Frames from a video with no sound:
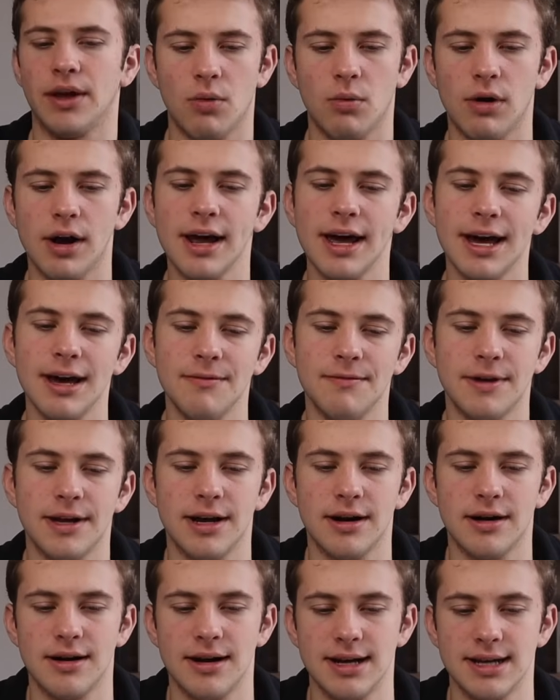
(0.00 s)
What I have
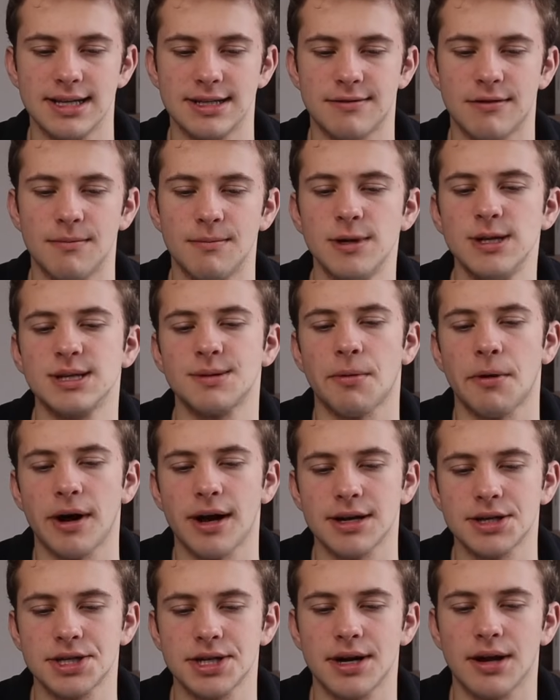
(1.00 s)
here is for music
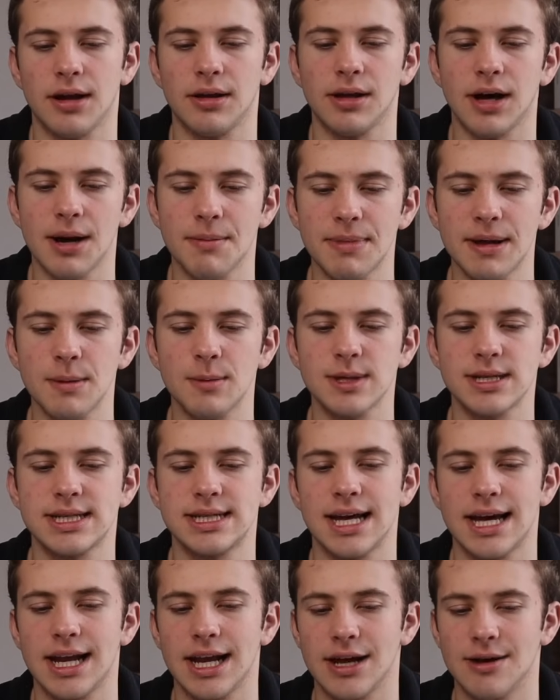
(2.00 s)
production, a lot of people
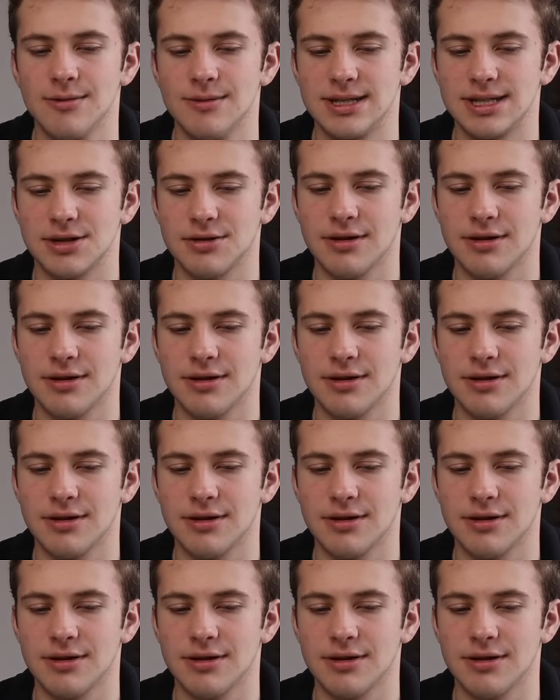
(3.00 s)
said it was